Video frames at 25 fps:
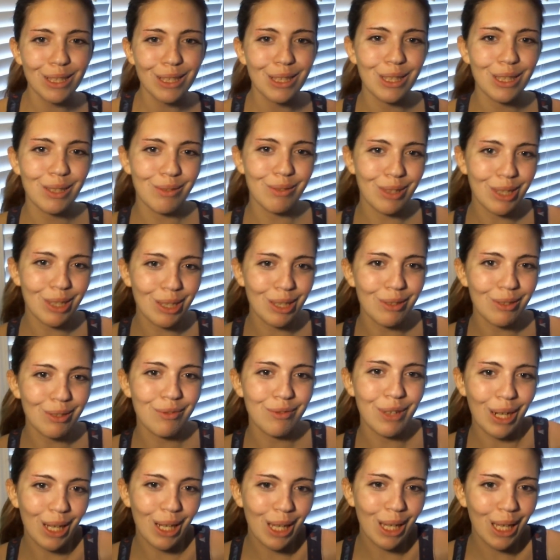There we go,
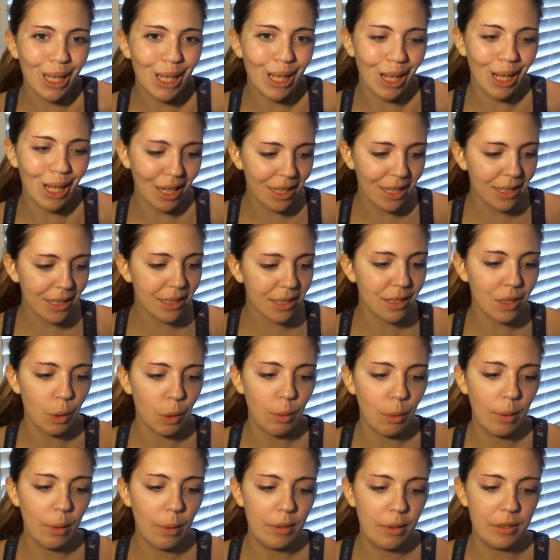finally got it.
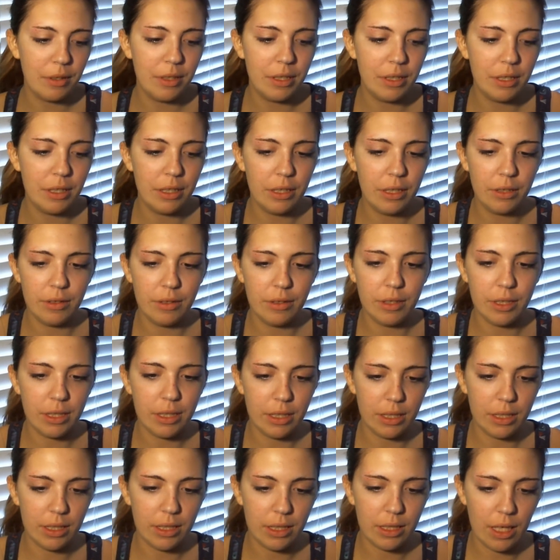So what we're going to do is
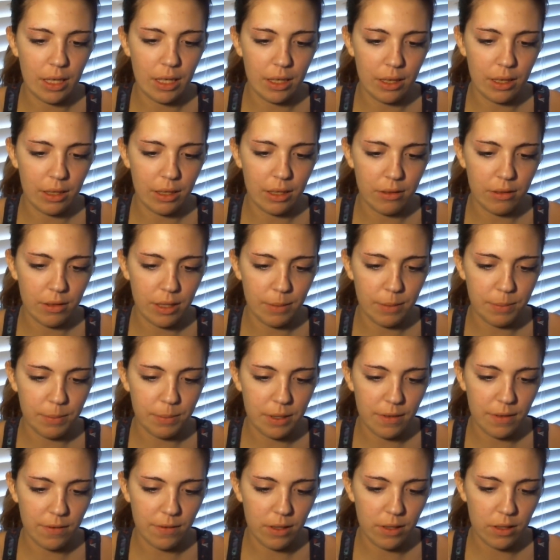just take little
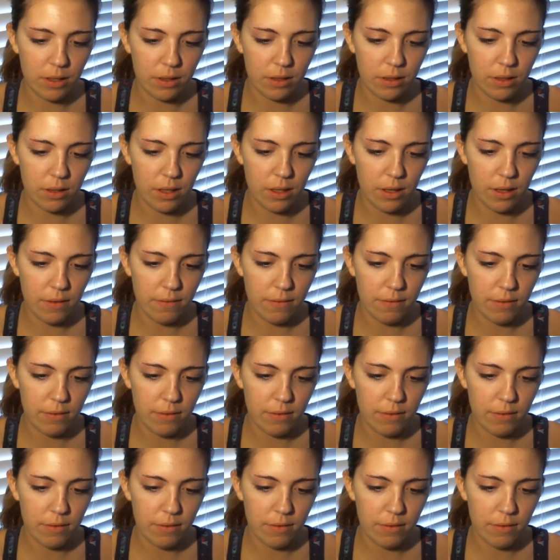dips of it and stuff,